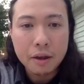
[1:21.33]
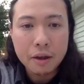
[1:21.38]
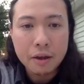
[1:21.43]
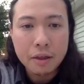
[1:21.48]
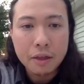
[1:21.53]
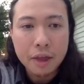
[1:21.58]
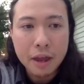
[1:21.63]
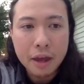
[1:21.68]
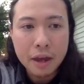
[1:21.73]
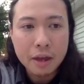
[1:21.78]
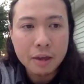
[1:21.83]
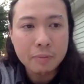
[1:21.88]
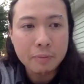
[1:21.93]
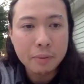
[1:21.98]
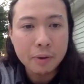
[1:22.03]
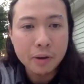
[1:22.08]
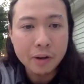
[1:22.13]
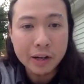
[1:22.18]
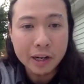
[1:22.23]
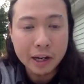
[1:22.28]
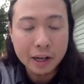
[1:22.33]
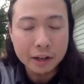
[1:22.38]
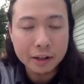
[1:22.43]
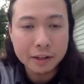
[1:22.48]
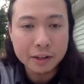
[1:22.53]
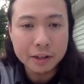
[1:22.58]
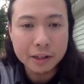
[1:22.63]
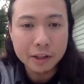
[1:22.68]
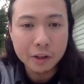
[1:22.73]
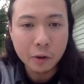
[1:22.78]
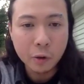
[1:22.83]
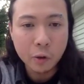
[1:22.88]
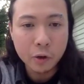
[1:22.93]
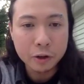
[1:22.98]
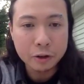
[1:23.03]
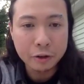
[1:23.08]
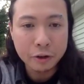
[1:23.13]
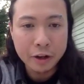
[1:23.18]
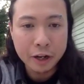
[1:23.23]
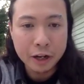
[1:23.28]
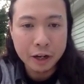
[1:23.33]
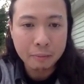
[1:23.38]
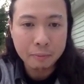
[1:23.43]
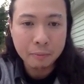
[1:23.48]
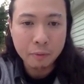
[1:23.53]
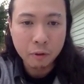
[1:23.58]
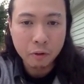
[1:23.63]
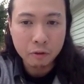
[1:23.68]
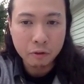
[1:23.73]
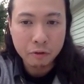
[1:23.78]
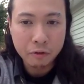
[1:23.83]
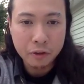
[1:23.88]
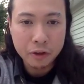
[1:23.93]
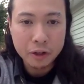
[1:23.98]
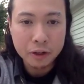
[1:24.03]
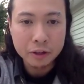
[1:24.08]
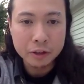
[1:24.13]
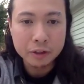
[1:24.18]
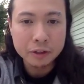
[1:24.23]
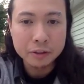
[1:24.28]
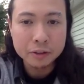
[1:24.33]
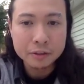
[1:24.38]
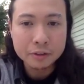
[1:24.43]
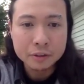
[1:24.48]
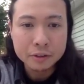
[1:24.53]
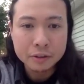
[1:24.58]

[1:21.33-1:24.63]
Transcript: they can predict or dream or feel